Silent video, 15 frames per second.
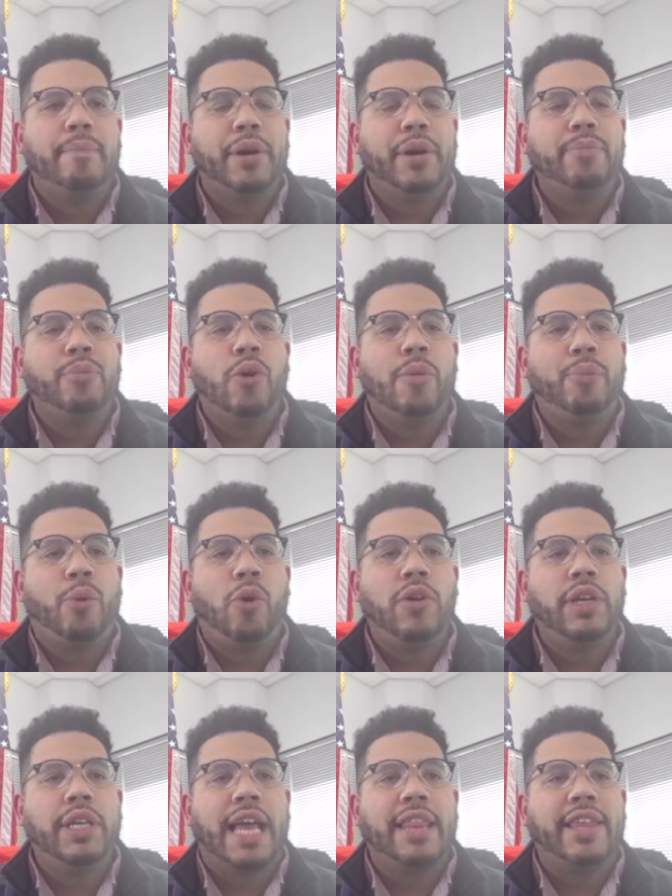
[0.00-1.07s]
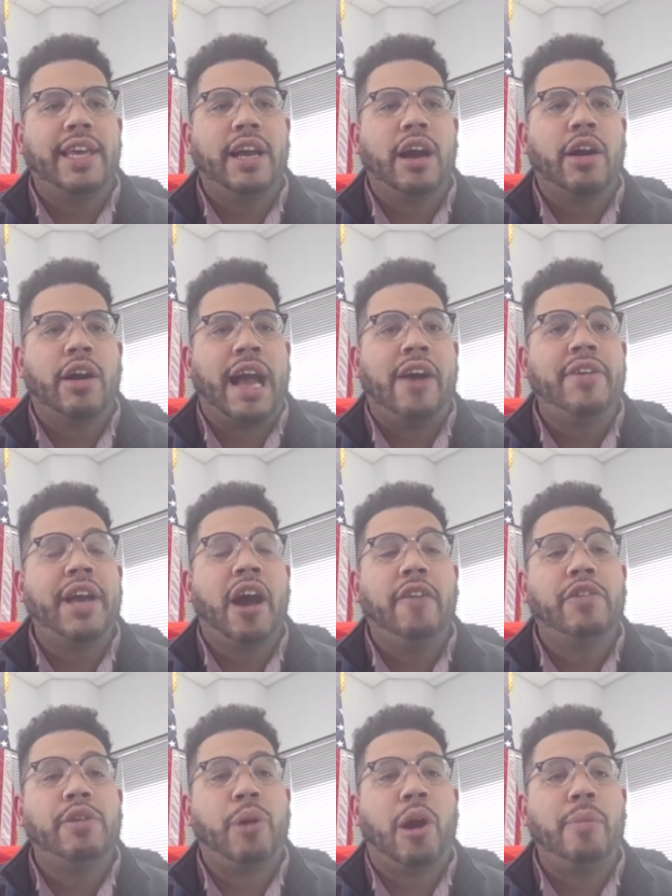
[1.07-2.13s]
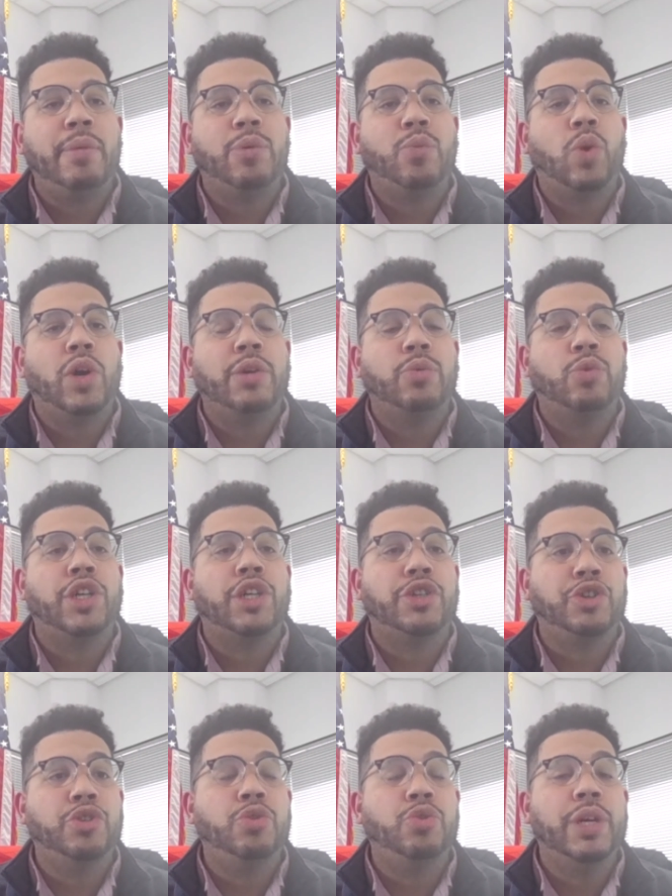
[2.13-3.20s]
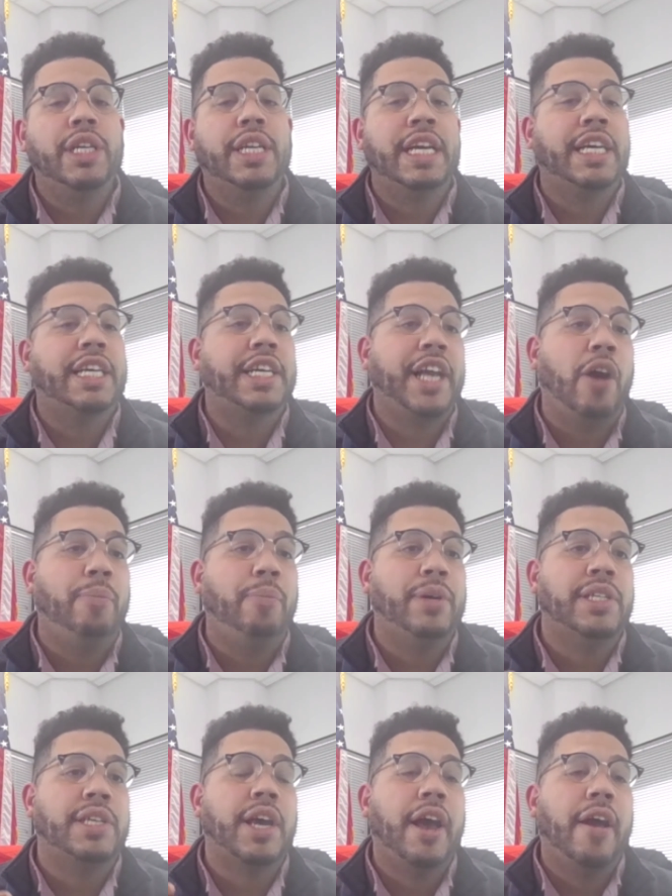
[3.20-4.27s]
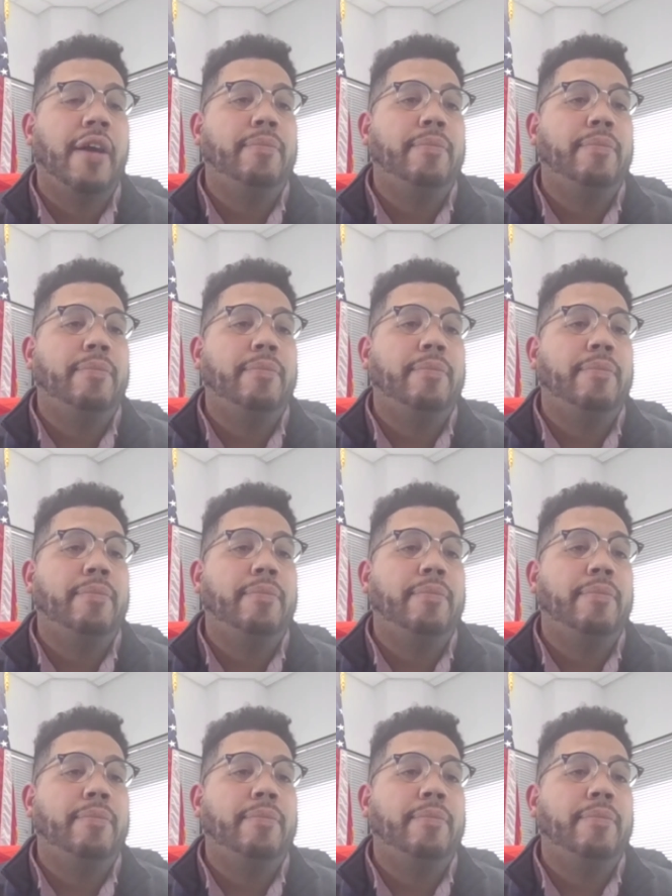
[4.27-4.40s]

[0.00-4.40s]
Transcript: But more importantly, I think a county health department, what could do, it, it could help us